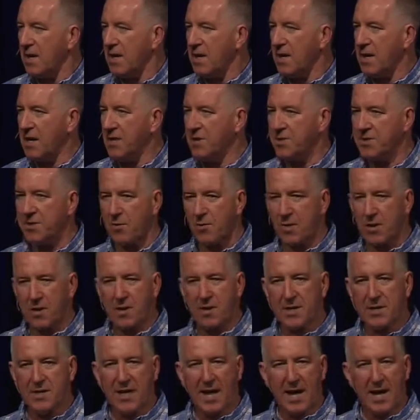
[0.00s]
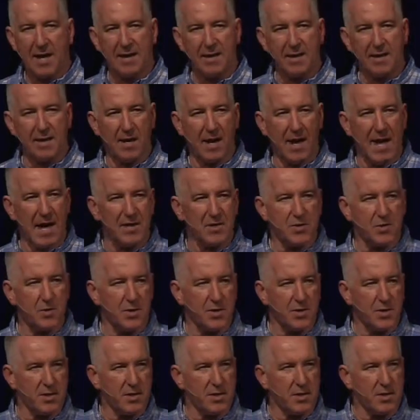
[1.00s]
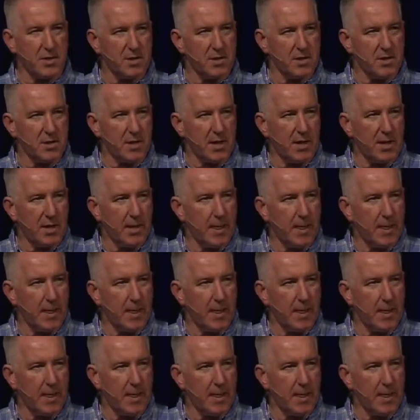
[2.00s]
And so we looked at last week just this